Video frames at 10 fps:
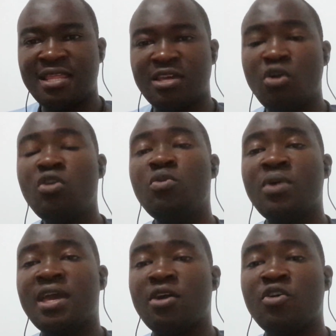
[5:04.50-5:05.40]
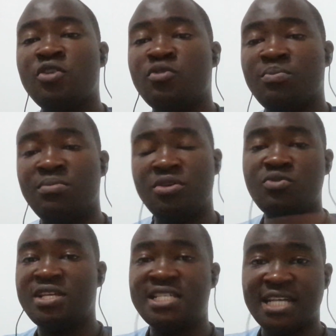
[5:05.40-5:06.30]
the only way you're going to
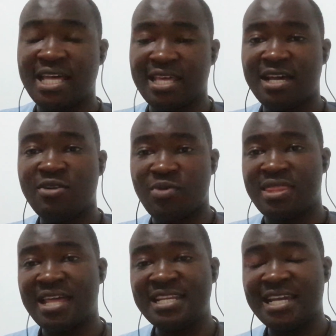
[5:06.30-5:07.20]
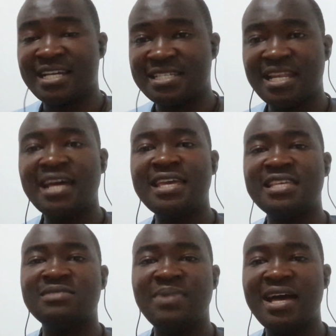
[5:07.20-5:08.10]
build each other with that youngster
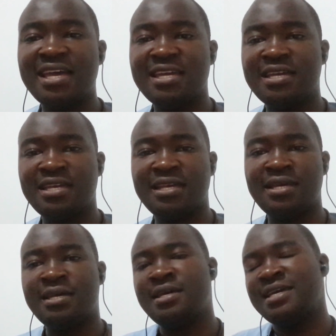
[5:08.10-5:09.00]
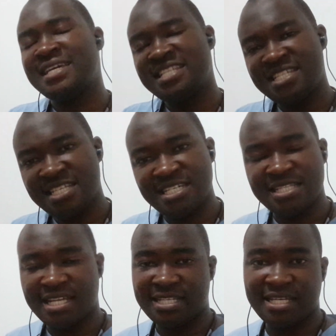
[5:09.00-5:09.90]
is by
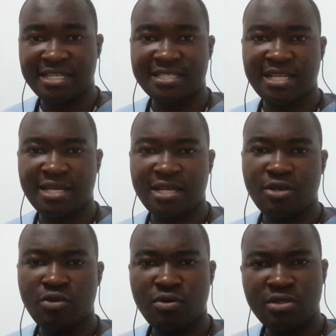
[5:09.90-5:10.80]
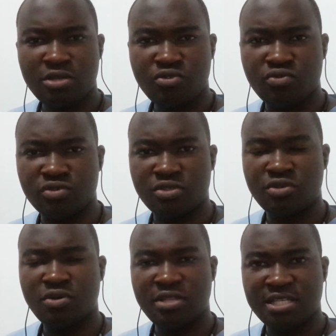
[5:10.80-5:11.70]
teaching that youngster all the tools,
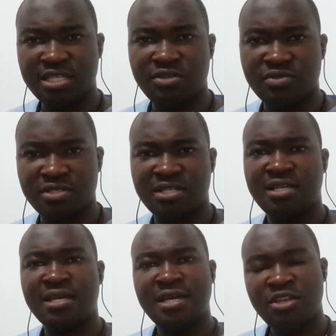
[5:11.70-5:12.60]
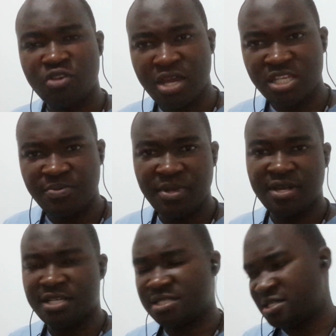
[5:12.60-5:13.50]
all the skills, your
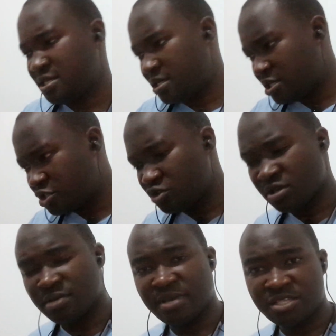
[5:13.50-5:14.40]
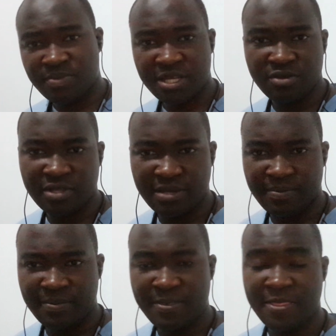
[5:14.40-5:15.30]
experience. Show them, explain to
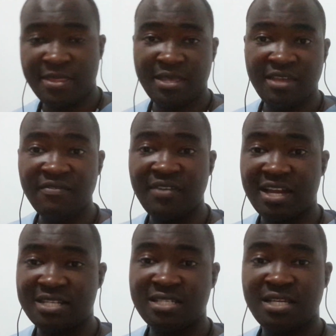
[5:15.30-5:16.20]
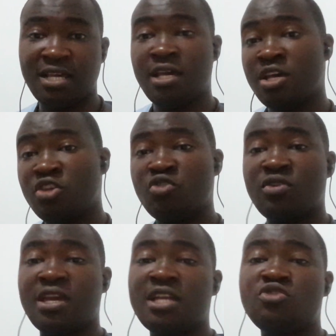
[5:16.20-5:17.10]
them. In fact,
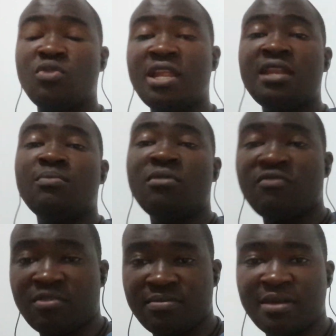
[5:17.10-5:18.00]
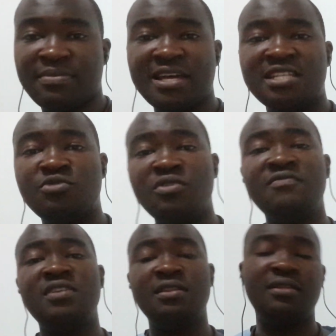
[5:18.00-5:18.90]
you'll get to learn more from them, that it will
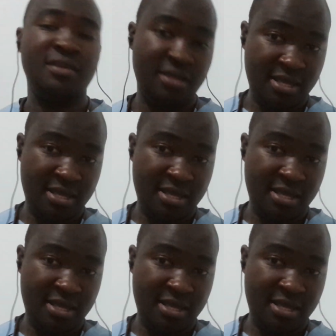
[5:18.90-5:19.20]
even